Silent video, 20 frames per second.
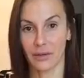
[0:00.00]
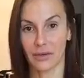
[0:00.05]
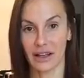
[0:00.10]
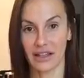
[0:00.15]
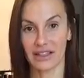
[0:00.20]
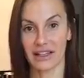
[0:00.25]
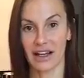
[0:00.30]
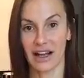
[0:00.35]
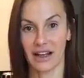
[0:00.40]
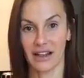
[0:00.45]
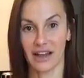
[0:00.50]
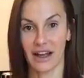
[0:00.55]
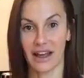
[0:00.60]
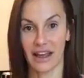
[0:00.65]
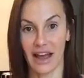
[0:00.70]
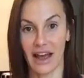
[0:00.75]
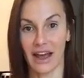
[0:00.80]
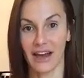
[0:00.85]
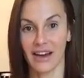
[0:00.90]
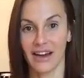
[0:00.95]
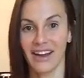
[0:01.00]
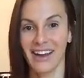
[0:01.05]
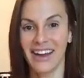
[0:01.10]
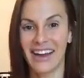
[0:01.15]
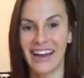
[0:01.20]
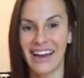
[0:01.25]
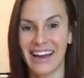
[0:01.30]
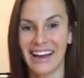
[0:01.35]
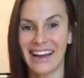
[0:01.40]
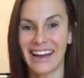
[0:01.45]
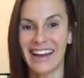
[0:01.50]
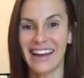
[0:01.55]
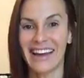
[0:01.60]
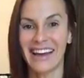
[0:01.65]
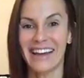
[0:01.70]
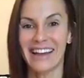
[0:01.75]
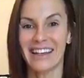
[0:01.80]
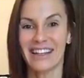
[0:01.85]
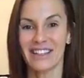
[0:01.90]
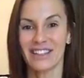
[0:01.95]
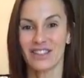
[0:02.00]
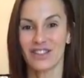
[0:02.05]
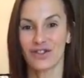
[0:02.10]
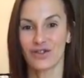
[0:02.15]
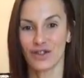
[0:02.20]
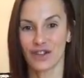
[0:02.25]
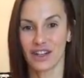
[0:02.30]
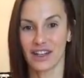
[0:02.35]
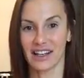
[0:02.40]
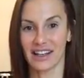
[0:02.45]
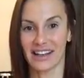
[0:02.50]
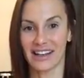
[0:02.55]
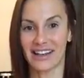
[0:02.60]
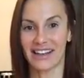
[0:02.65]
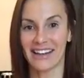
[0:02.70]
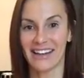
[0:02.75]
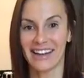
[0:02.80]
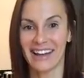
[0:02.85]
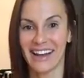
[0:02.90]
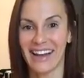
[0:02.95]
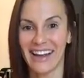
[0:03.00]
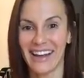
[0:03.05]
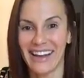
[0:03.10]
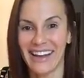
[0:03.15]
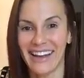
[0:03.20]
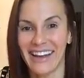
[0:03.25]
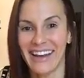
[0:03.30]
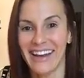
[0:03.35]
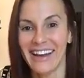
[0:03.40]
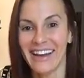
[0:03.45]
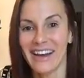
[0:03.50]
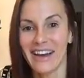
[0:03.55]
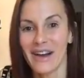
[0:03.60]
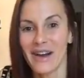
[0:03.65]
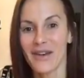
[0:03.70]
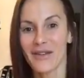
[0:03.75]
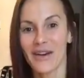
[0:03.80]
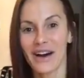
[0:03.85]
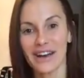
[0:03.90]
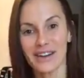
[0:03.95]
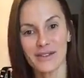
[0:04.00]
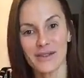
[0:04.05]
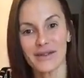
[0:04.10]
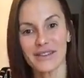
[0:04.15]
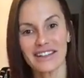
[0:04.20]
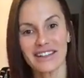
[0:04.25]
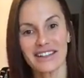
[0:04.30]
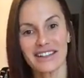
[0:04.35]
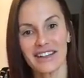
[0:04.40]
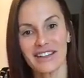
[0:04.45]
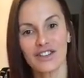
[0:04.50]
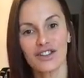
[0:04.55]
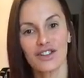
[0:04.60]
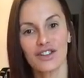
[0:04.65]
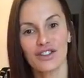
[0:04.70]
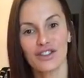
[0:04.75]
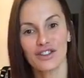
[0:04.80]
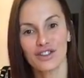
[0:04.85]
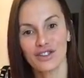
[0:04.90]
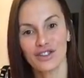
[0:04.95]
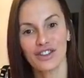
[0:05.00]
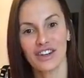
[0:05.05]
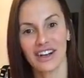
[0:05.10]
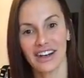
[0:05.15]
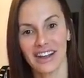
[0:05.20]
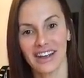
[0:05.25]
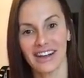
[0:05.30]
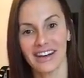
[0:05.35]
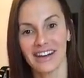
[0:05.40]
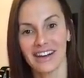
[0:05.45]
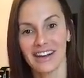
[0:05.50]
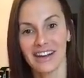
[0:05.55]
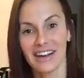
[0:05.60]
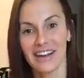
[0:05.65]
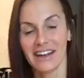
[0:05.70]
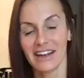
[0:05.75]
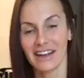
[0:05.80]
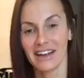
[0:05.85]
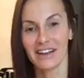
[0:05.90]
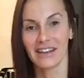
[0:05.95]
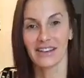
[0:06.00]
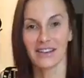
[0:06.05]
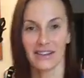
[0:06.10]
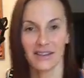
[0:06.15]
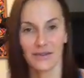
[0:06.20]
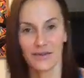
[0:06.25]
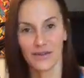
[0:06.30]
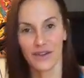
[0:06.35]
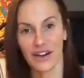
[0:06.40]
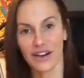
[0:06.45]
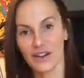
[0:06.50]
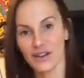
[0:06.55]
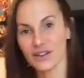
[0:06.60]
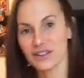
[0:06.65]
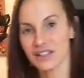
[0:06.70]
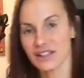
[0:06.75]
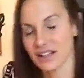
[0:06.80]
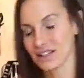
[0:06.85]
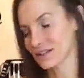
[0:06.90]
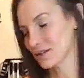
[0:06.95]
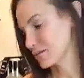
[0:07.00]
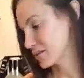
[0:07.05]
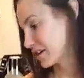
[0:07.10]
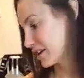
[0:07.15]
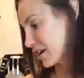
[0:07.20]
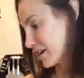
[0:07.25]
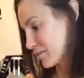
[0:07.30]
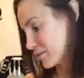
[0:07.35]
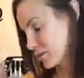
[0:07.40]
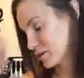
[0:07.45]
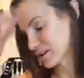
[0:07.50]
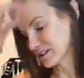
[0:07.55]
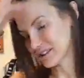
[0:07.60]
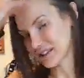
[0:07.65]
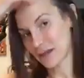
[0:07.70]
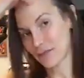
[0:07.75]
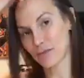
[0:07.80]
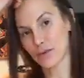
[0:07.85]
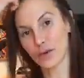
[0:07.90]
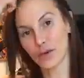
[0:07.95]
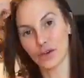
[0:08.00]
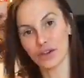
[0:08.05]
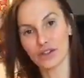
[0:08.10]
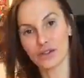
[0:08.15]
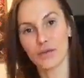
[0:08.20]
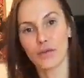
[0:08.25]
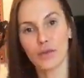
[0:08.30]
last night that I ate. Struggling. Why do you want me to say struggling? Freddie always takes the mickey out of me when I say but.